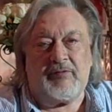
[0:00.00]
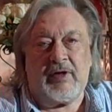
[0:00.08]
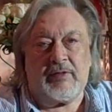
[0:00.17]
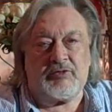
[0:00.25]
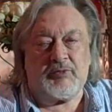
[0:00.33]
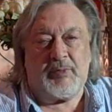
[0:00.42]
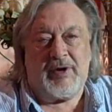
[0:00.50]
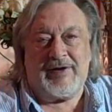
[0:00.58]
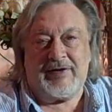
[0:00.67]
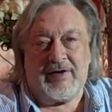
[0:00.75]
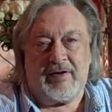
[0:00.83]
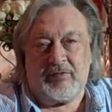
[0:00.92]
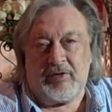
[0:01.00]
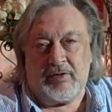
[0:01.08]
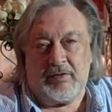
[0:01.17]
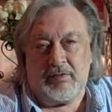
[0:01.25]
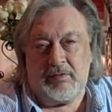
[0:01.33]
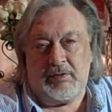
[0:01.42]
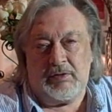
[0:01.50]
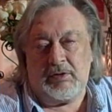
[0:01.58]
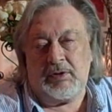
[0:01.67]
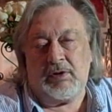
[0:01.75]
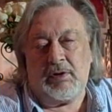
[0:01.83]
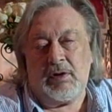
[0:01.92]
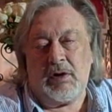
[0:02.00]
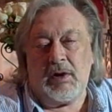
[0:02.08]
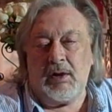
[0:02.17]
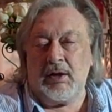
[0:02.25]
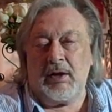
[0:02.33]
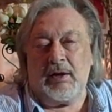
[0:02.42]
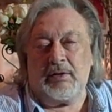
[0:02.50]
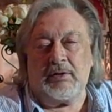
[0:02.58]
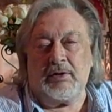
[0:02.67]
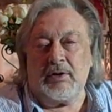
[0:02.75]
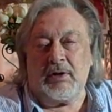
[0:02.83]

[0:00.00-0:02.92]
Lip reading: was a pioneer aviator, and